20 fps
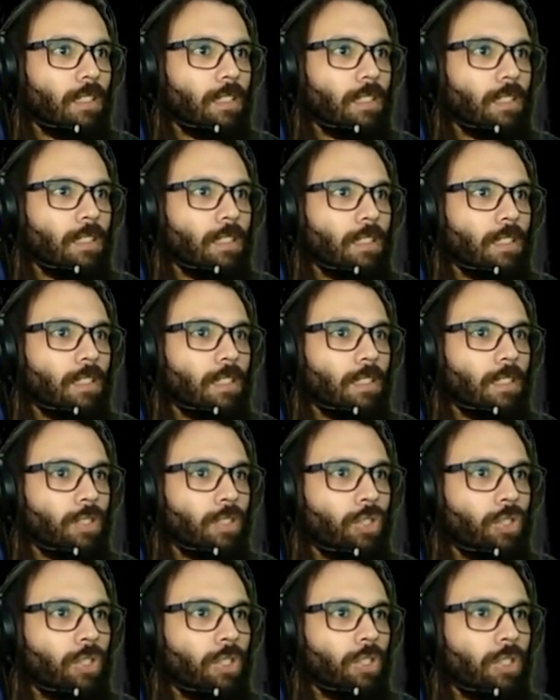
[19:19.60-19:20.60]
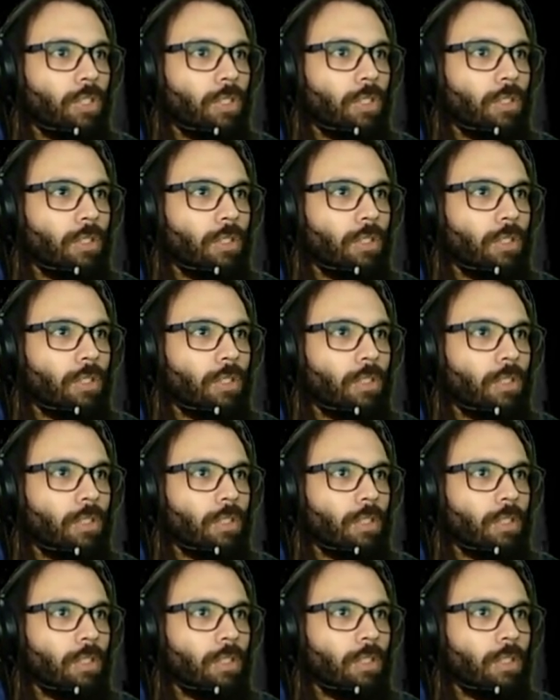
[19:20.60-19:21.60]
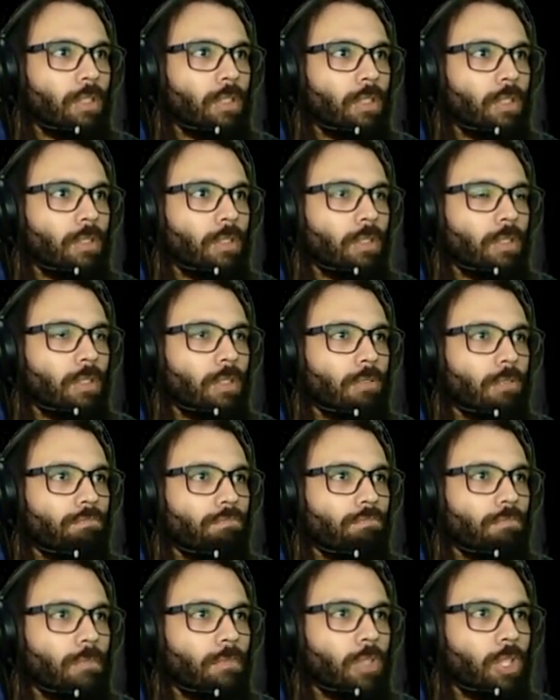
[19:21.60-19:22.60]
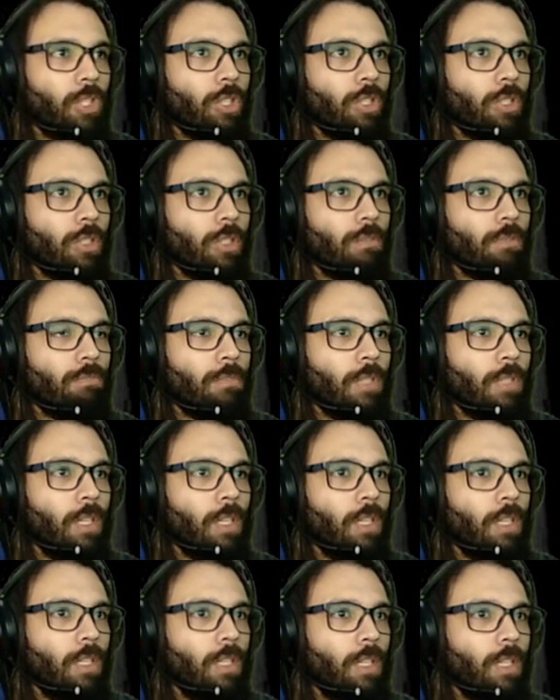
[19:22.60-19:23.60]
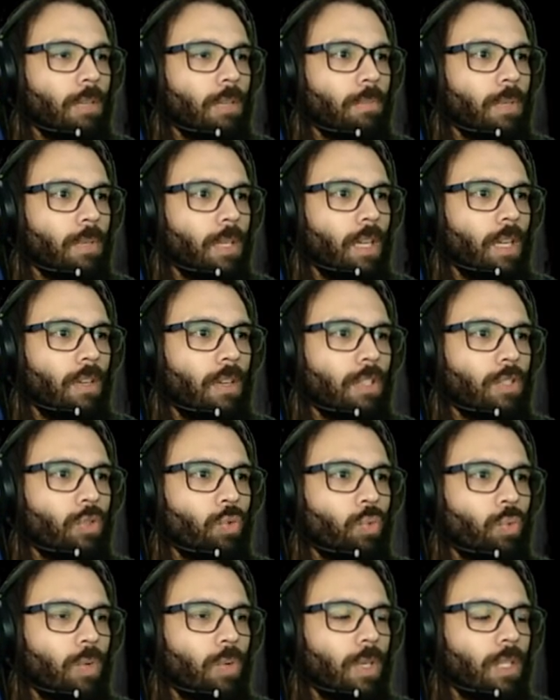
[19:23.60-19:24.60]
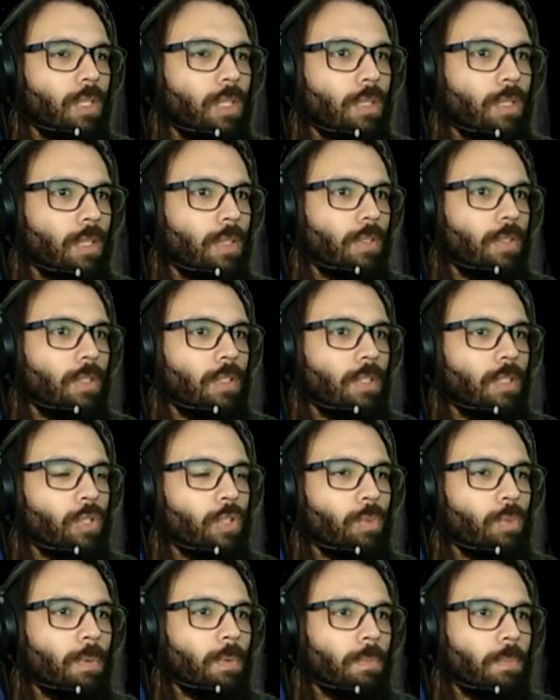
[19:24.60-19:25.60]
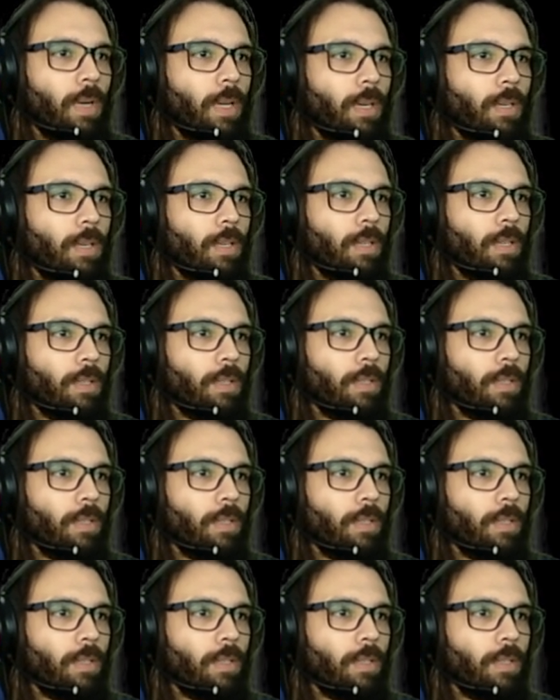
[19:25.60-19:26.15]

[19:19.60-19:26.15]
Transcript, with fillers: Uh, good, good, good. Yeah, but if he's running, I think this would be better.